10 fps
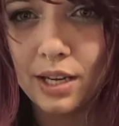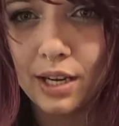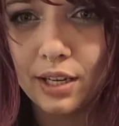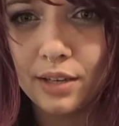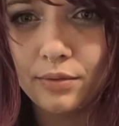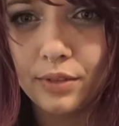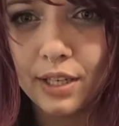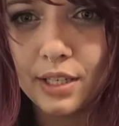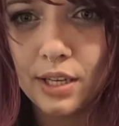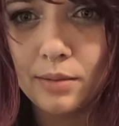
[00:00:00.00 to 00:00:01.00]
kind of
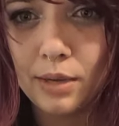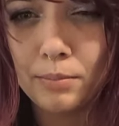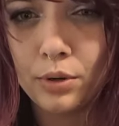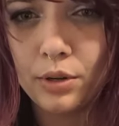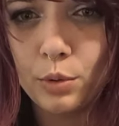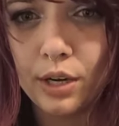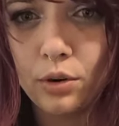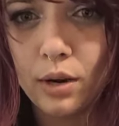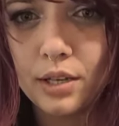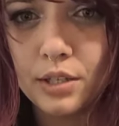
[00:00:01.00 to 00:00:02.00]
conflicting and may put you at
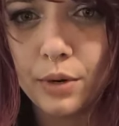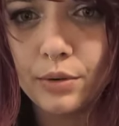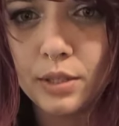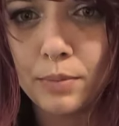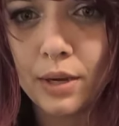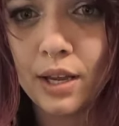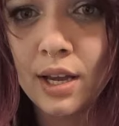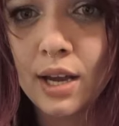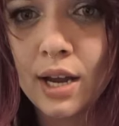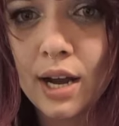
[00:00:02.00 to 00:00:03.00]
crossroads. But
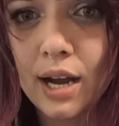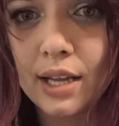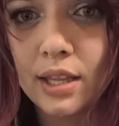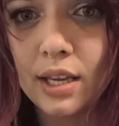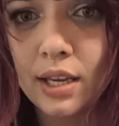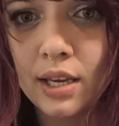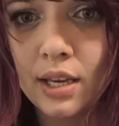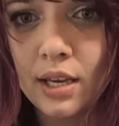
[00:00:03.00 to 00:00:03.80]
I think